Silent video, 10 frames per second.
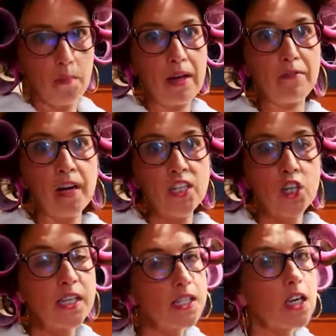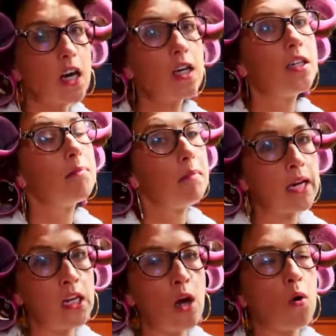my friend Jessica, you
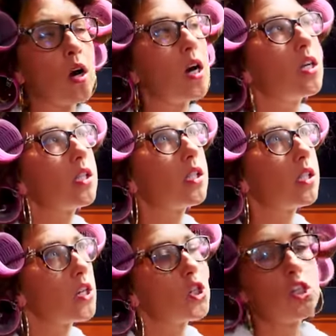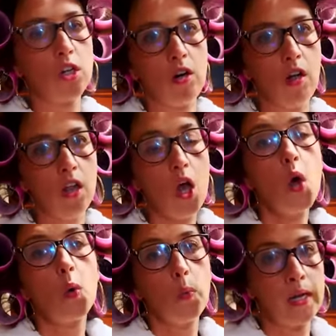might know her, such a doll,
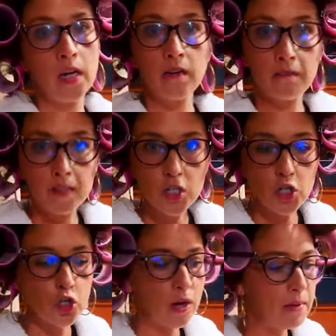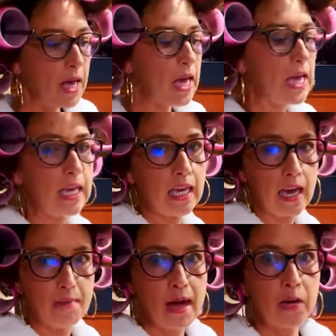went on a fishing trip and
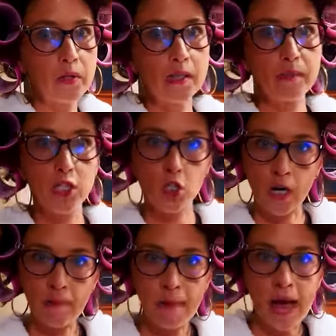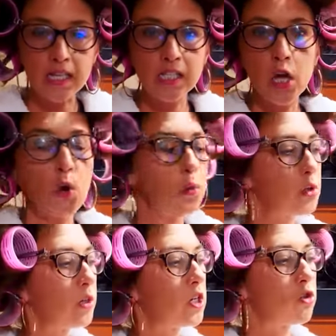came back with some striped bass,
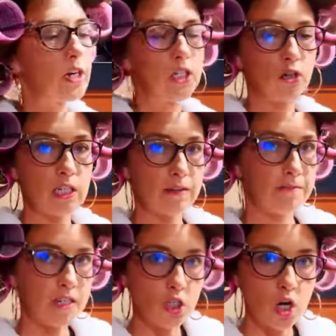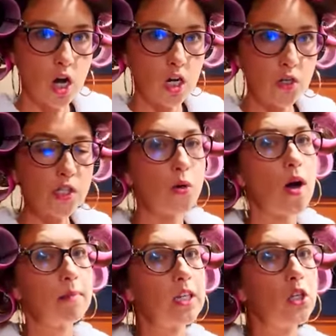which we're going to try and turn into fish tacos. So
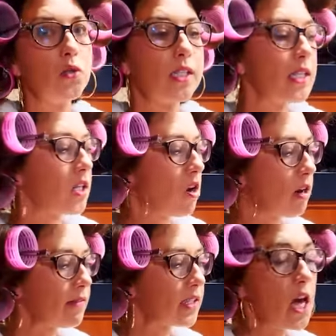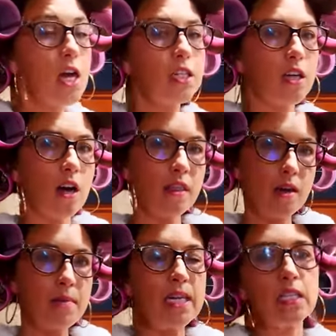I'm going to use these knives to cut
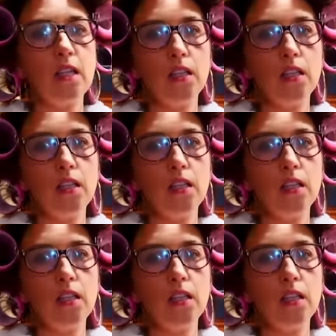them into